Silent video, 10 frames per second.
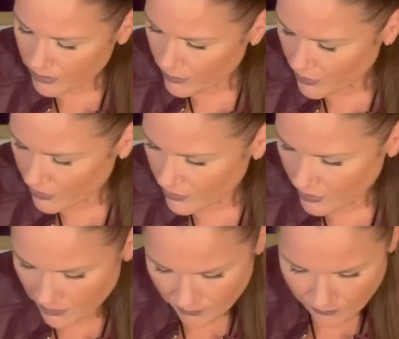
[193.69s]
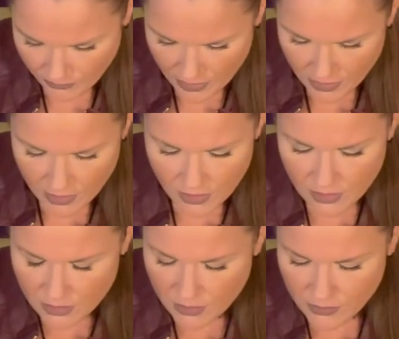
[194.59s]
but we shall see.
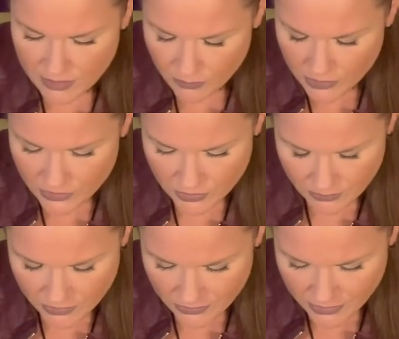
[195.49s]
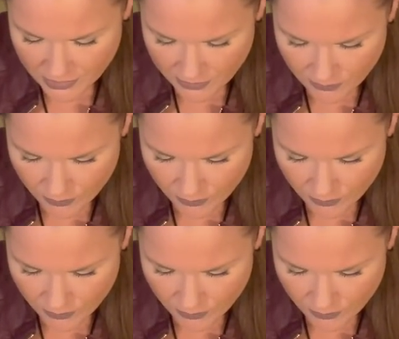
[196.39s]
All right, we're going to start with your side.